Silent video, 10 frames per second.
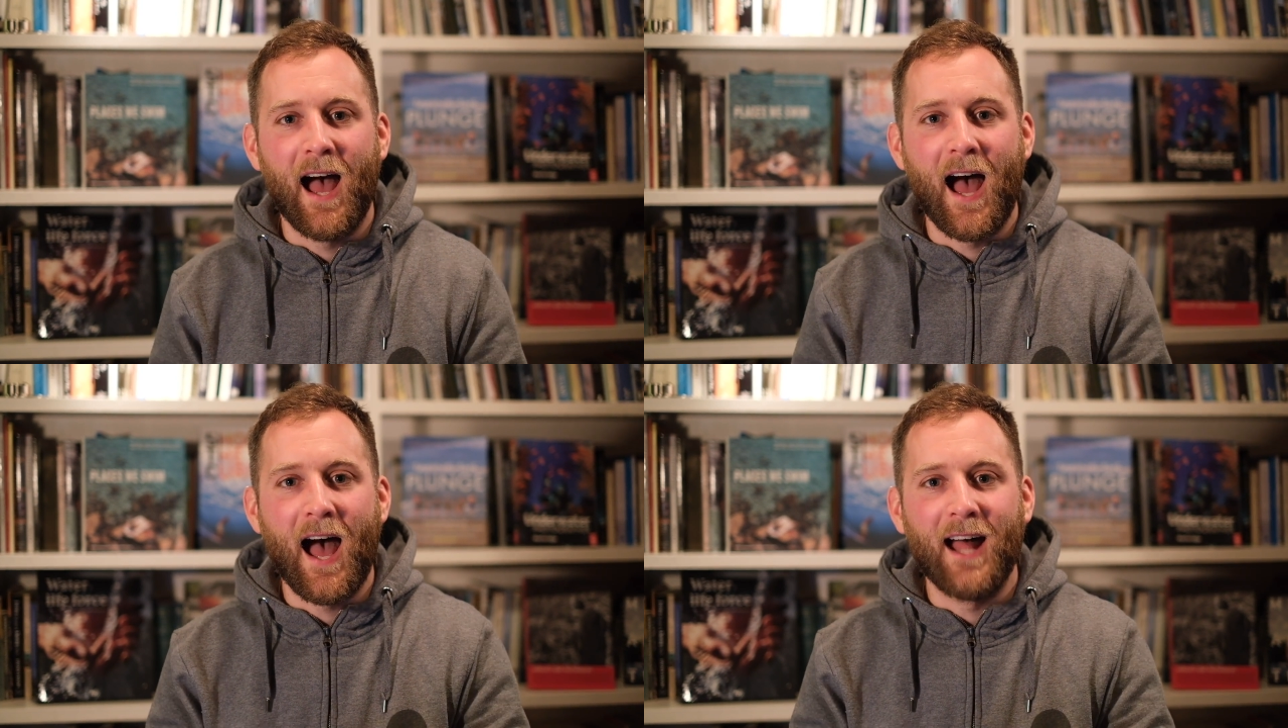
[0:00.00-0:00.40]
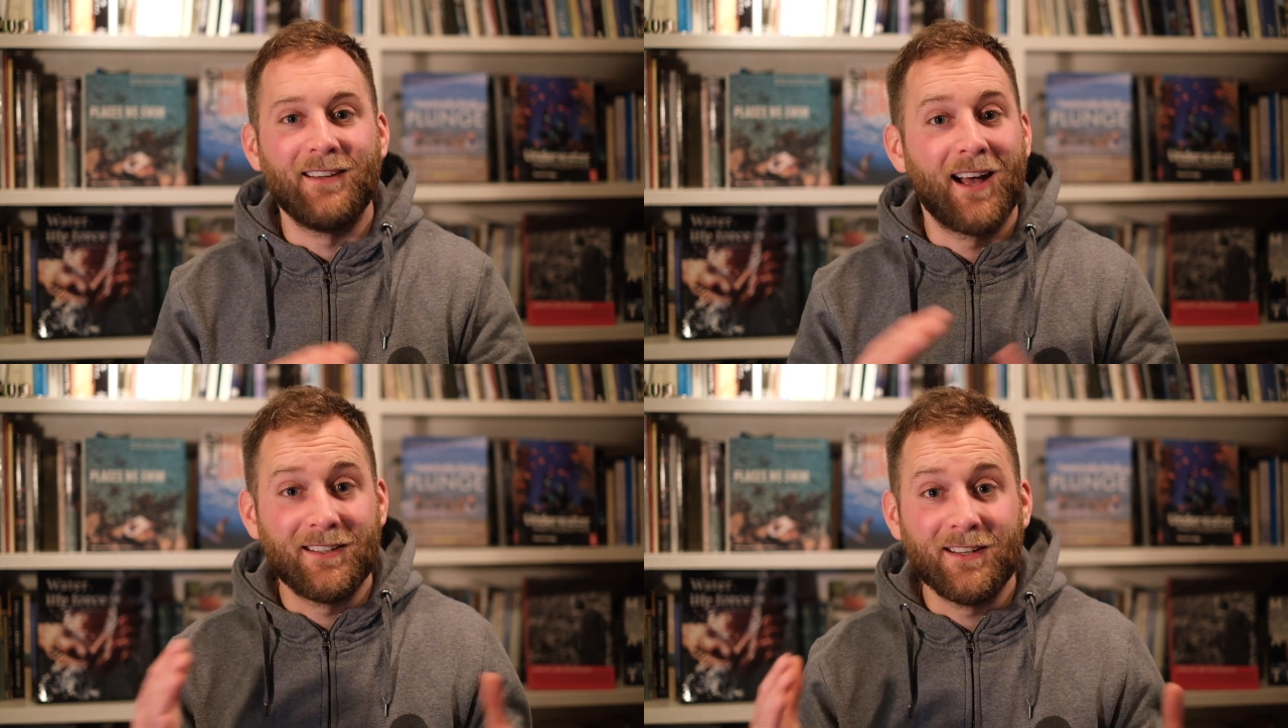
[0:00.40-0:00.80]
and
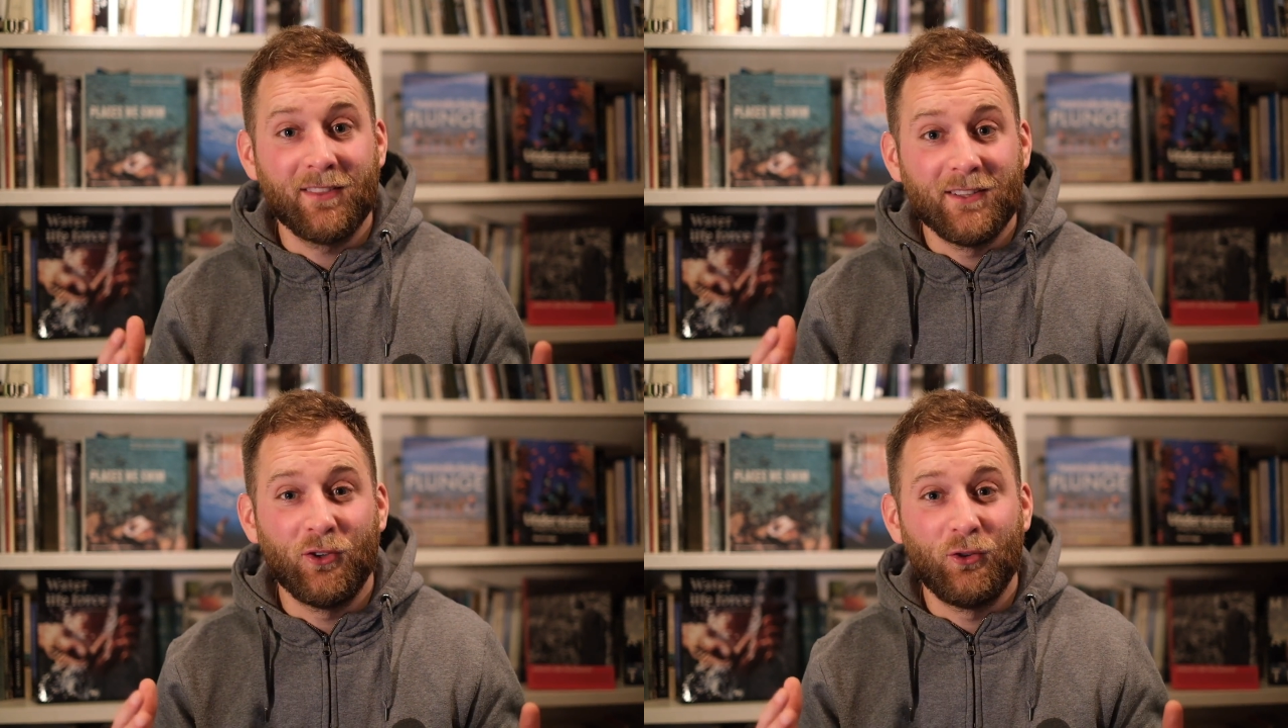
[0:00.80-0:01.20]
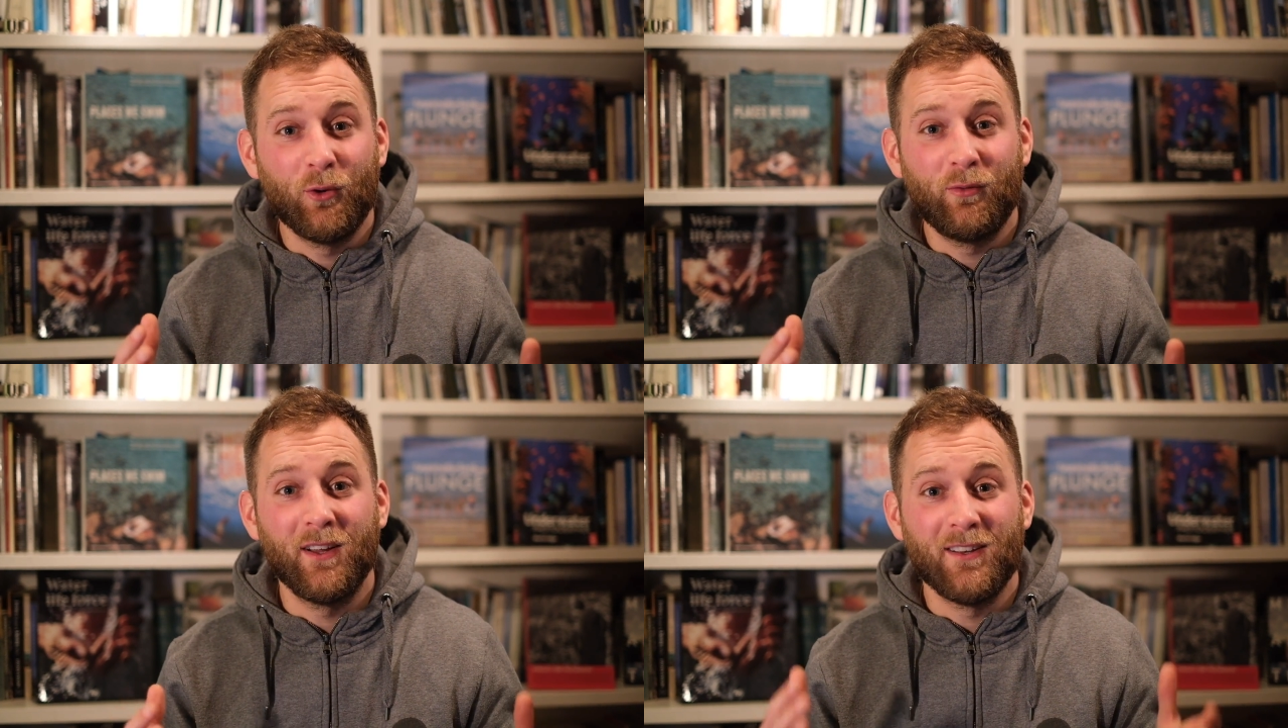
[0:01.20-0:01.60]
had nothing to
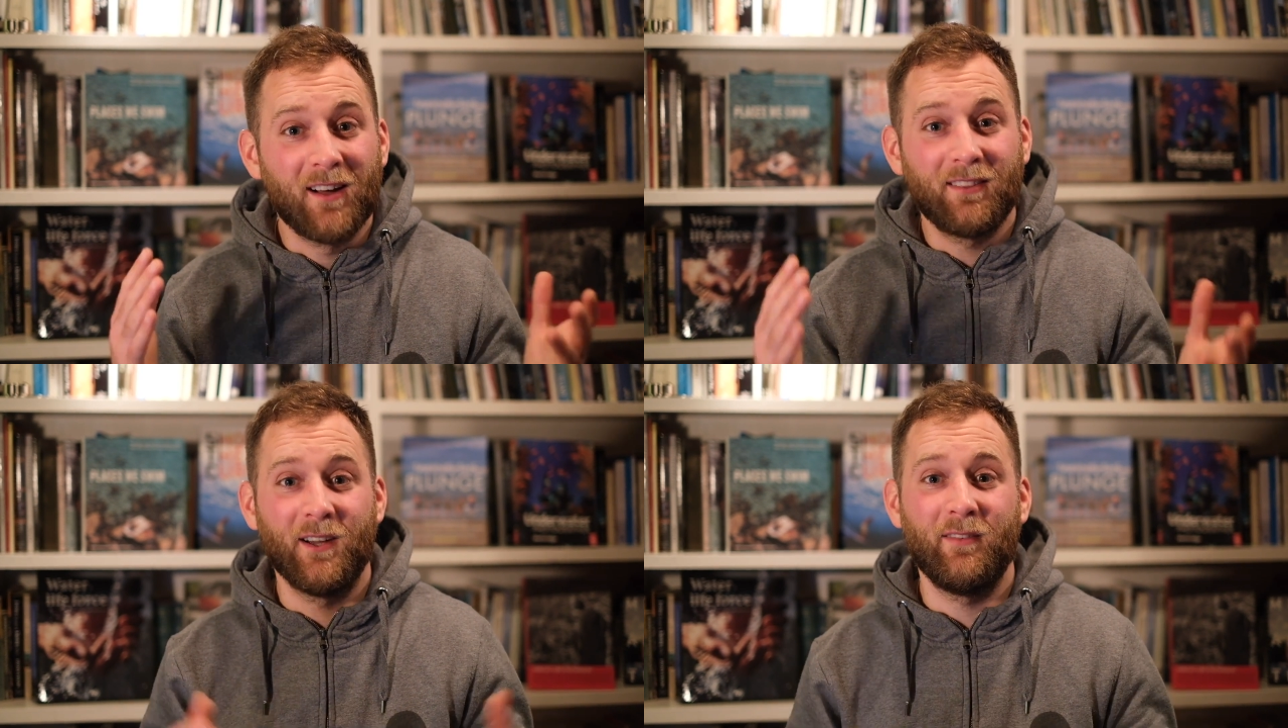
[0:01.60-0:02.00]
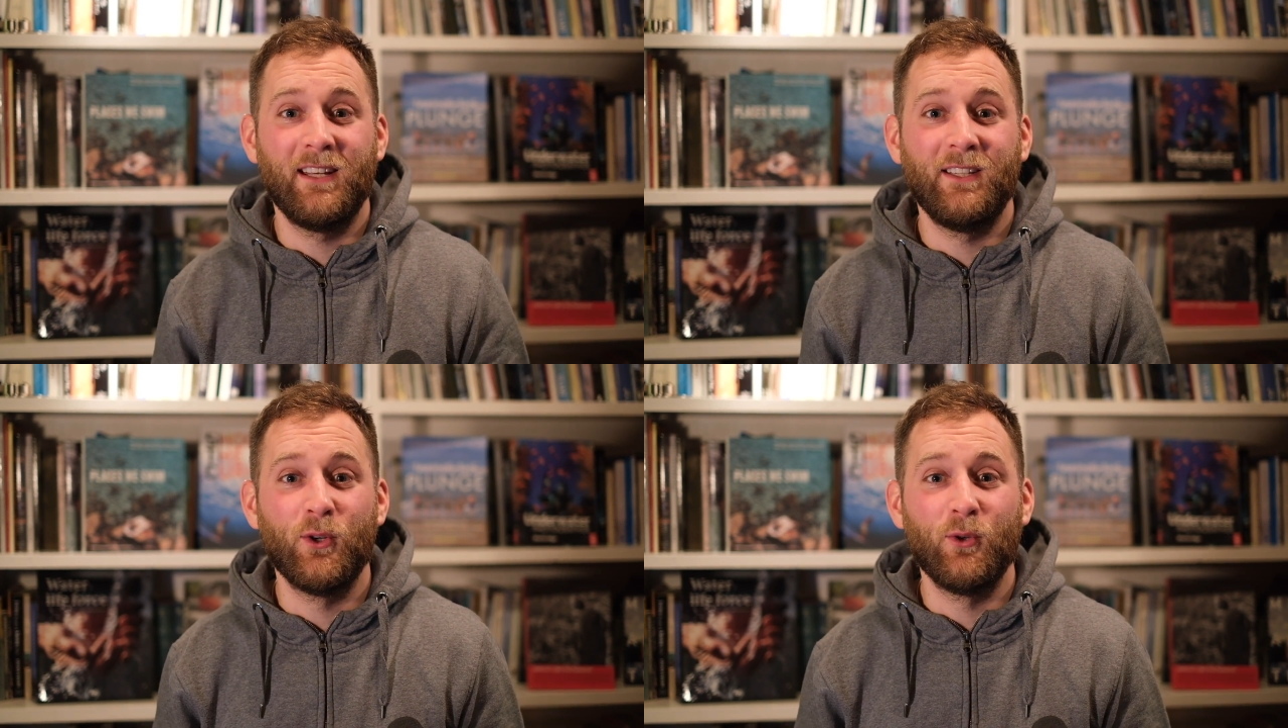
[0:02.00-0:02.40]
show for it, nothing of
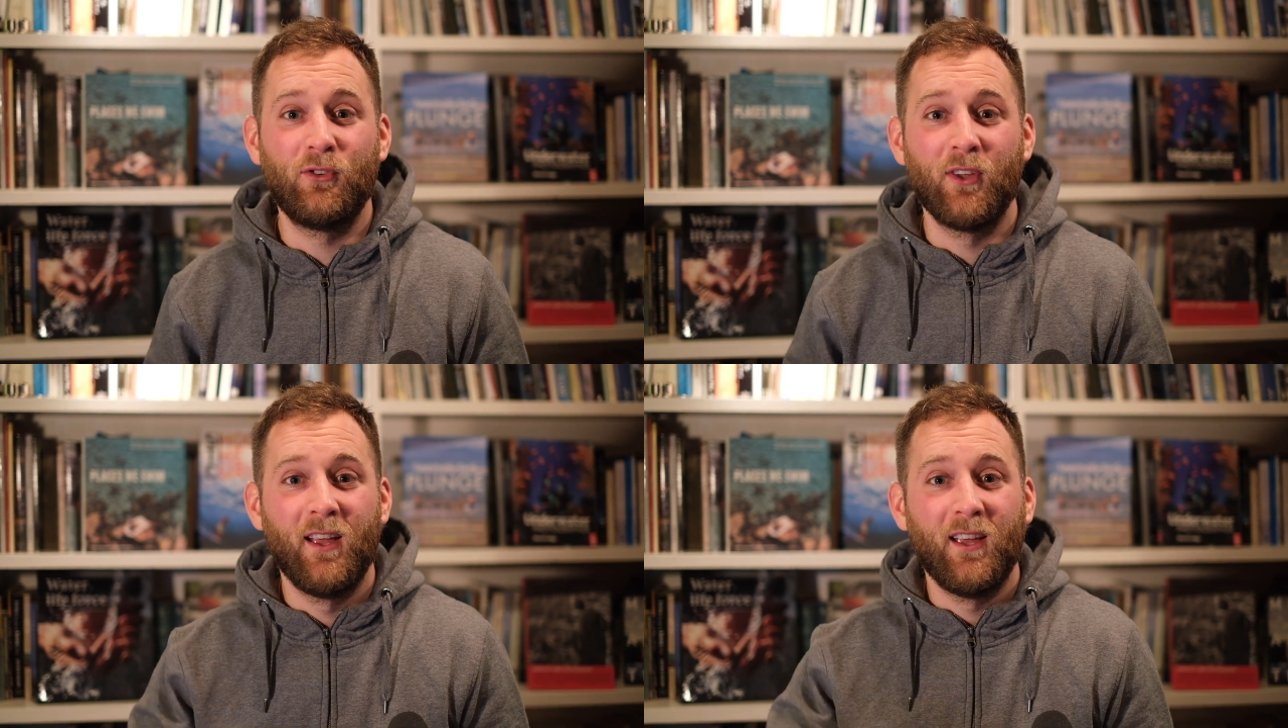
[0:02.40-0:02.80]
any use.